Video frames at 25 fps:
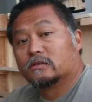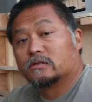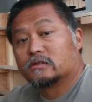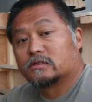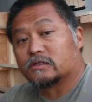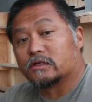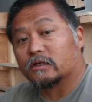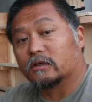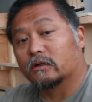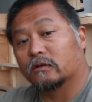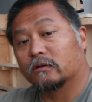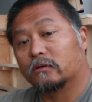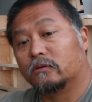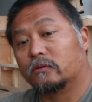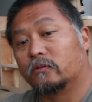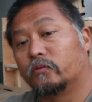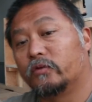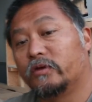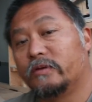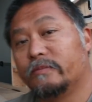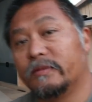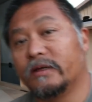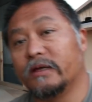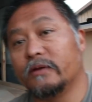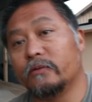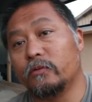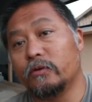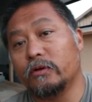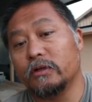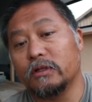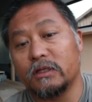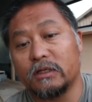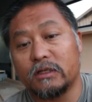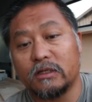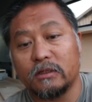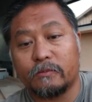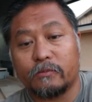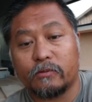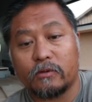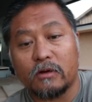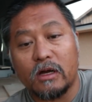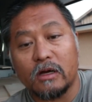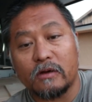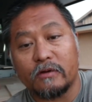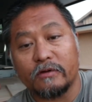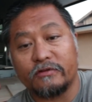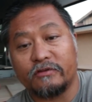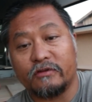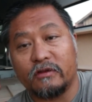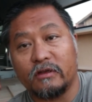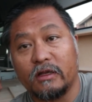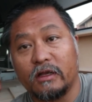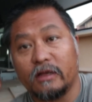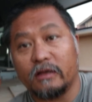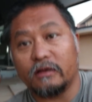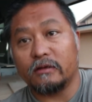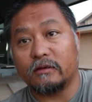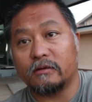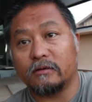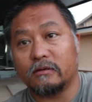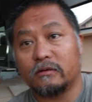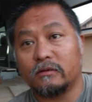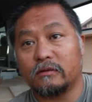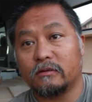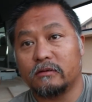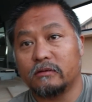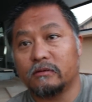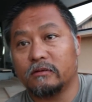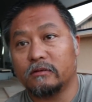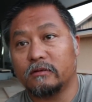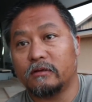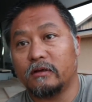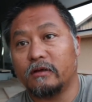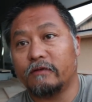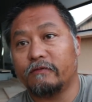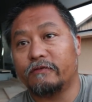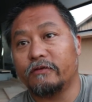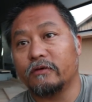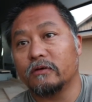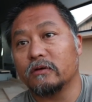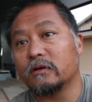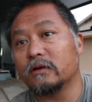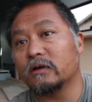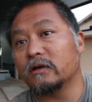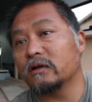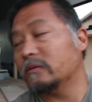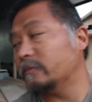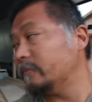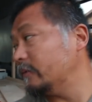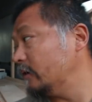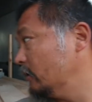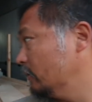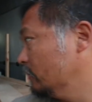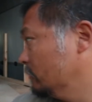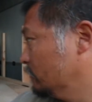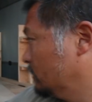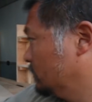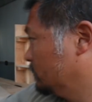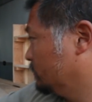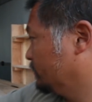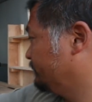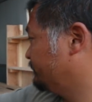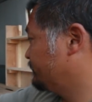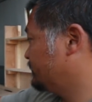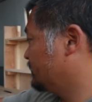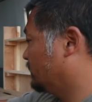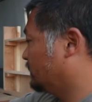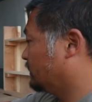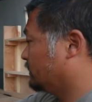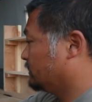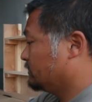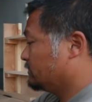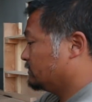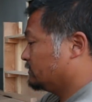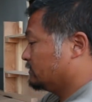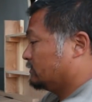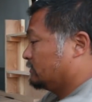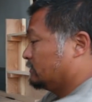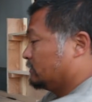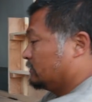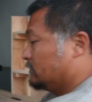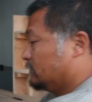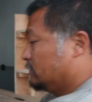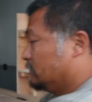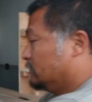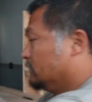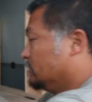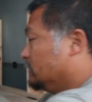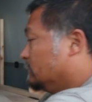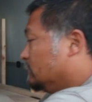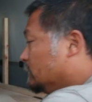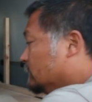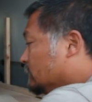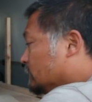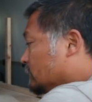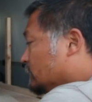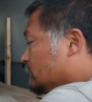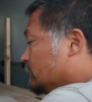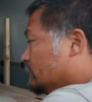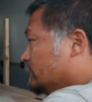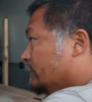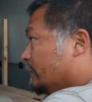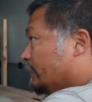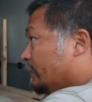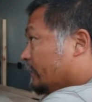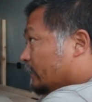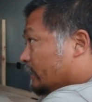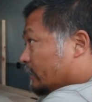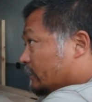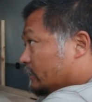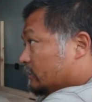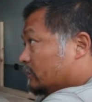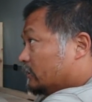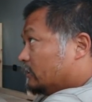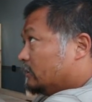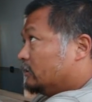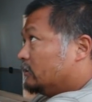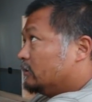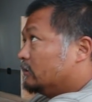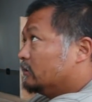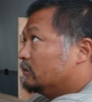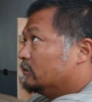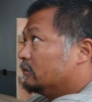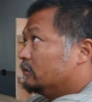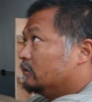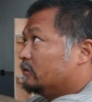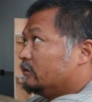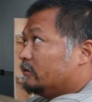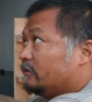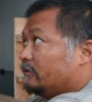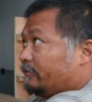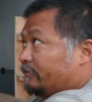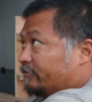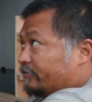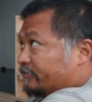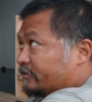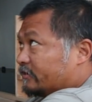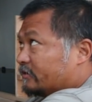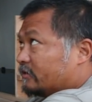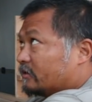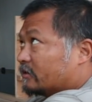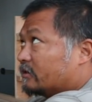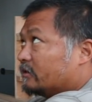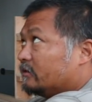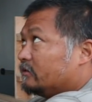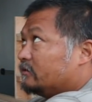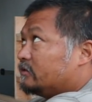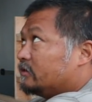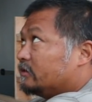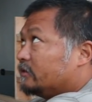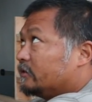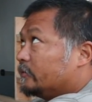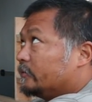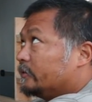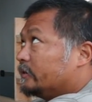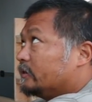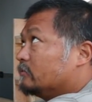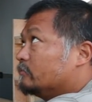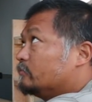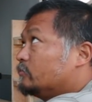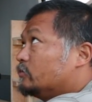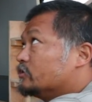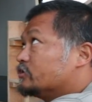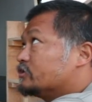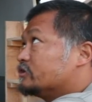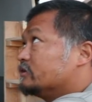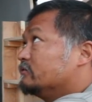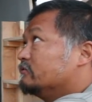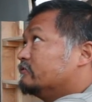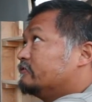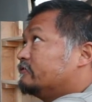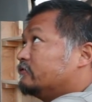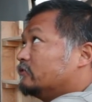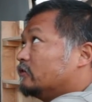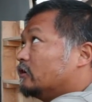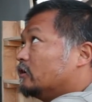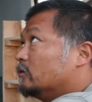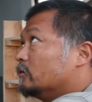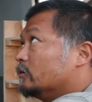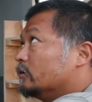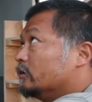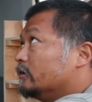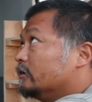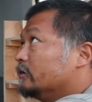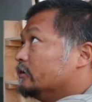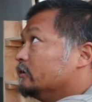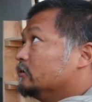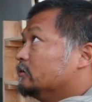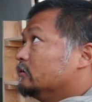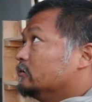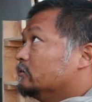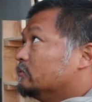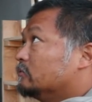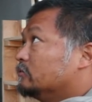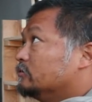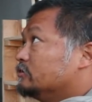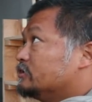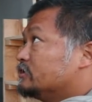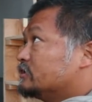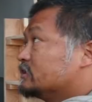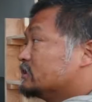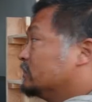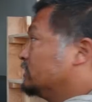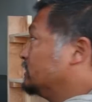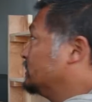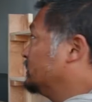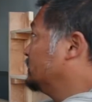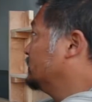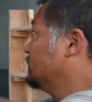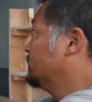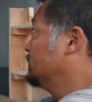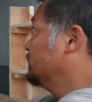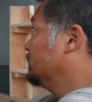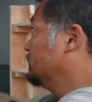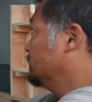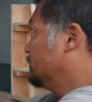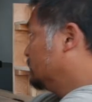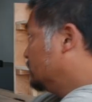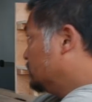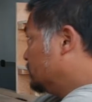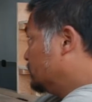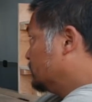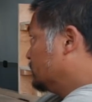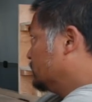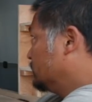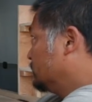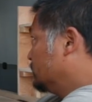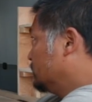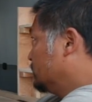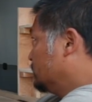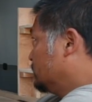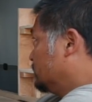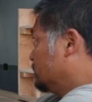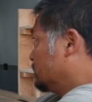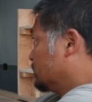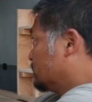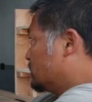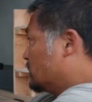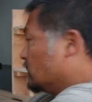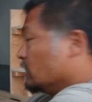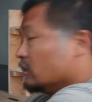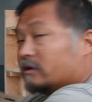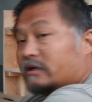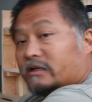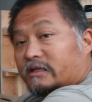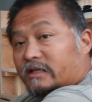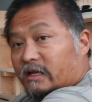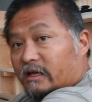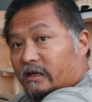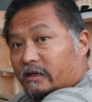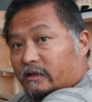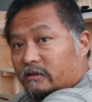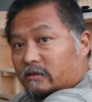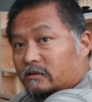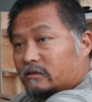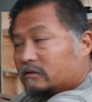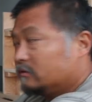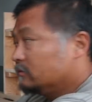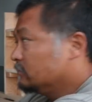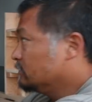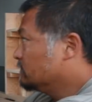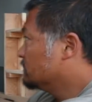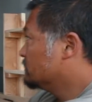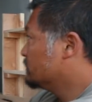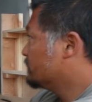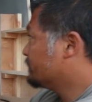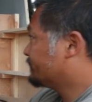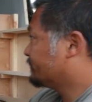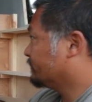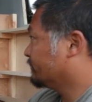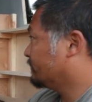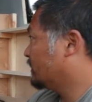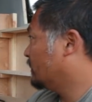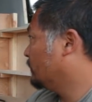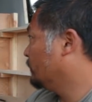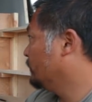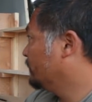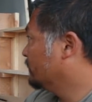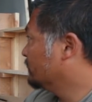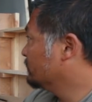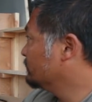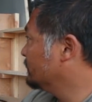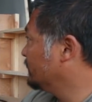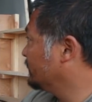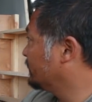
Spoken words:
So we made really good progress today. I feel good about what we've done. And instead of continuing pushing forward, we're just gonna call it a day so that we don't